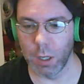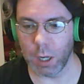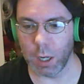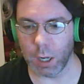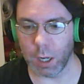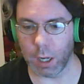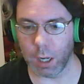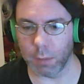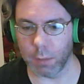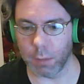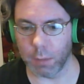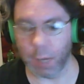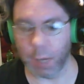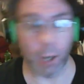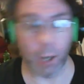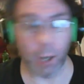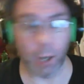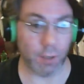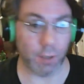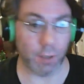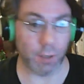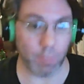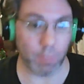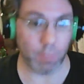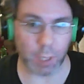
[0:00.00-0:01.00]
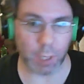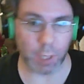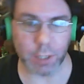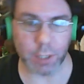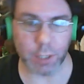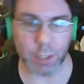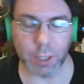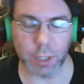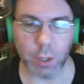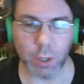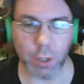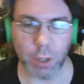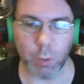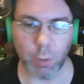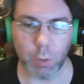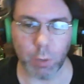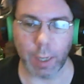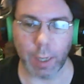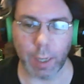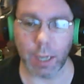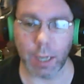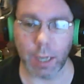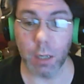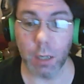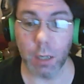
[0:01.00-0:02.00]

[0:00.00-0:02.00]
I also have a PlayStation 3.